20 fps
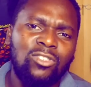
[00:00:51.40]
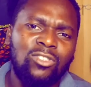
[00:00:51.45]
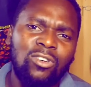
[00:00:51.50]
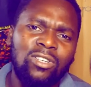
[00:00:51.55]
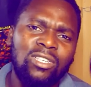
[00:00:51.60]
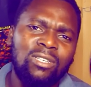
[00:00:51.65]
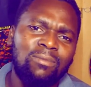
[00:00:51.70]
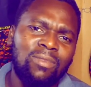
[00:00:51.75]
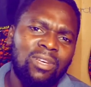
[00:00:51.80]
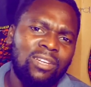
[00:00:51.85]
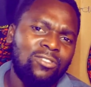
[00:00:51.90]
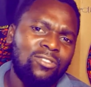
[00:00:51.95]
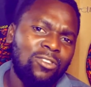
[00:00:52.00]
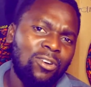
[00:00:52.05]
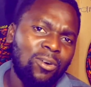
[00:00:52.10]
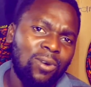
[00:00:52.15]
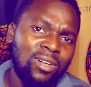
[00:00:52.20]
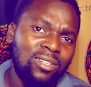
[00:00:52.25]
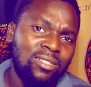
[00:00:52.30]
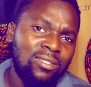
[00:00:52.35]
I told him that, you
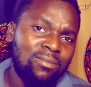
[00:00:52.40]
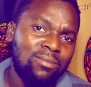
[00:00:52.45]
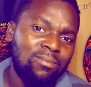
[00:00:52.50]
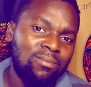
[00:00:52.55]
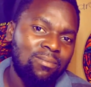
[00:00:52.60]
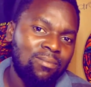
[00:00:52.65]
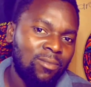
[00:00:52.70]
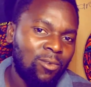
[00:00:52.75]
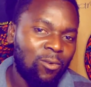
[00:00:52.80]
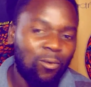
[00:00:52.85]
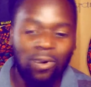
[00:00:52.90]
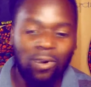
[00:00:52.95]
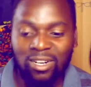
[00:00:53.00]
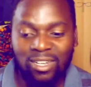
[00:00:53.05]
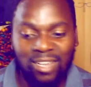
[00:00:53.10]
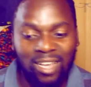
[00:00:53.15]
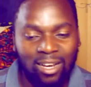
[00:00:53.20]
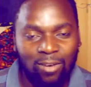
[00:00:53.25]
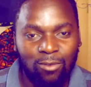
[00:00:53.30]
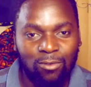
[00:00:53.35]
know what,
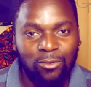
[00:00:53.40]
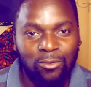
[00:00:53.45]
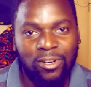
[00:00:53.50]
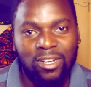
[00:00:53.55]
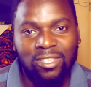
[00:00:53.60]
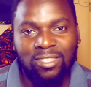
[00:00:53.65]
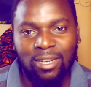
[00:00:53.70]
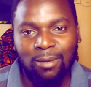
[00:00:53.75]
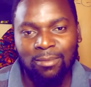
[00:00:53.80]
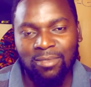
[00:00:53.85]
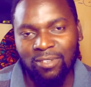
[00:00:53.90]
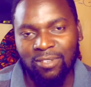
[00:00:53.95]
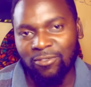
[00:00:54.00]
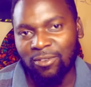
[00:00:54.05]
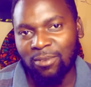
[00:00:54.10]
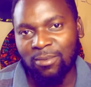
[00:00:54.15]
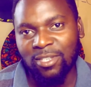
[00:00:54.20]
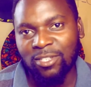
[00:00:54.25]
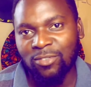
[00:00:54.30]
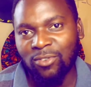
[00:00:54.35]
one day I could play something
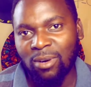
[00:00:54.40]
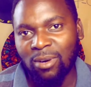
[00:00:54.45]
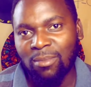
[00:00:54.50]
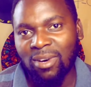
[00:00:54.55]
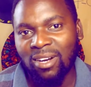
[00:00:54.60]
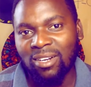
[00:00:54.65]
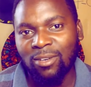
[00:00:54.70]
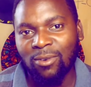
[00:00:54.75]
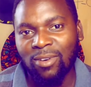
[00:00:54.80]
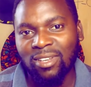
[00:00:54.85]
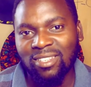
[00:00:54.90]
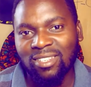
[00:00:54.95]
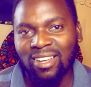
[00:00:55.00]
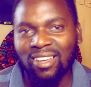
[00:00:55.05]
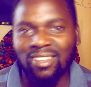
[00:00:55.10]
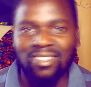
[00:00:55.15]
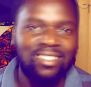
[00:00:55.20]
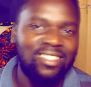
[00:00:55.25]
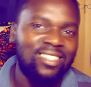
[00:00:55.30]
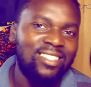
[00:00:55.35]
from this rubber. And he was
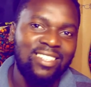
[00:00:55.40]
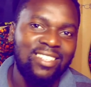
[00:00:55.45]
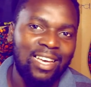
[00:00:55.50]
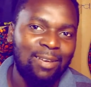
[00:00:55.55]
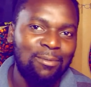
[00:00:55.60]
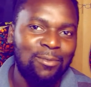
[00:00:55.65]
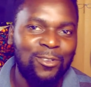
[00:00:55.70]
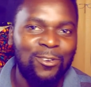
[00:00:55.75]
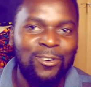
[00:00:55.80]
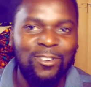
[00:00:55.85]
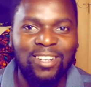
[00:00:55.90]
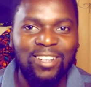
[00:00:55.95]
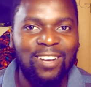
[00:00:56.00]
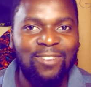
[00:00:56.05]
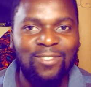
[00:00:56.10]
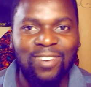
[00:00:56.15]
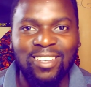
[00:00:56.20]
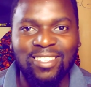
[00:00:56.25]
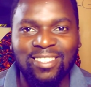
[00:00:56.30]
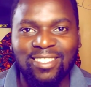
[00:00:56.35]
like, this time you don't
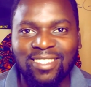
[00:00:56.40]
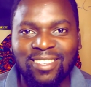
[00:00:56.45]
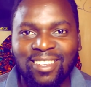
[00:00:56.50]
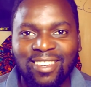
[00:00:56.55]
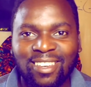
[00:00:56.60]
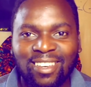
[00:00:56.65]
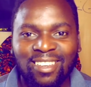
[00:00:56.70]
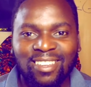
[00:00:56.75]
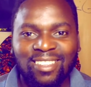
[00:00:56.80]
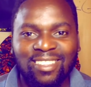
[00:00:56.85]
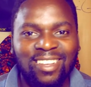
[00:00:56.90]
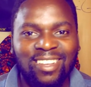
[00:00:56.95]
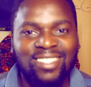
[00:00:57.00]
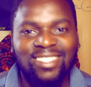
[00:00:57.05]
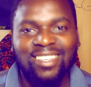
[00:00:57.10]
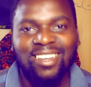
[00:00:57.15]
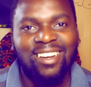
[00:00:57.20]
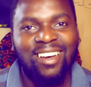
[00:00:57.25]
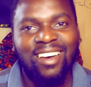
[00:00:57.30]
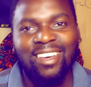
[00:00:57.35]
have us.
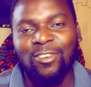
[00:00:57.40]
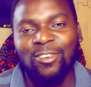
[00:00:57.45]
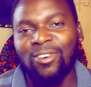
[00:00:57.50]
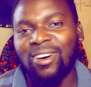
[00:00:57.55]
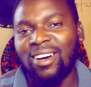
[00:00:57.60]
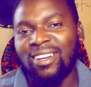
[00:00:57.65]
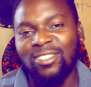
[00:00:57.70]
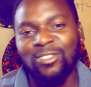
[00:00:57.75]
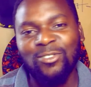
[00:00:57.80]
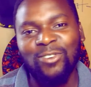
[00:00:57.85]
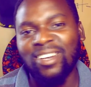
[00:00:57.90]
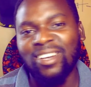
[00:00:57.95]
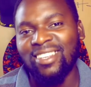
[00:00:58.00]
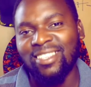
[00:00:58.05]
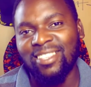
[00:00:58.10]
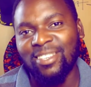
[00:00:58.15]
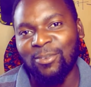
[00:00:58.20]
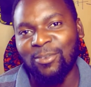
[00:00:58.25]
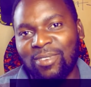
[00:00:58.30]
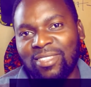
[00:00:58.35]
That's a lie. You can't do
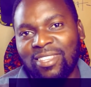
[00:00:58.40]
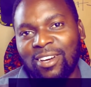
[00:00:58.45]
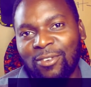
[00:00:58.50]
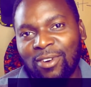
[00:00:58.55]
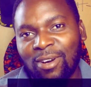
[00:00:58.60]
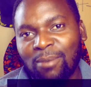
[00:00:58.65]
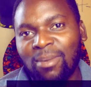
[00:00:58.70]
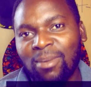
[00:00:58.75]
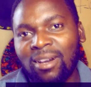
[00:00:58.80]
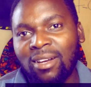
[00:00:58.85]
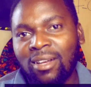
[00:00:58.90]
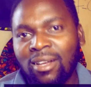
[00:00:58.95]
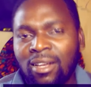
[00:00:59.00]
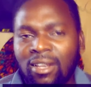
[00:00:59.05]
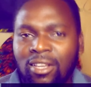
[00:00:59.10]
anything with a rubber.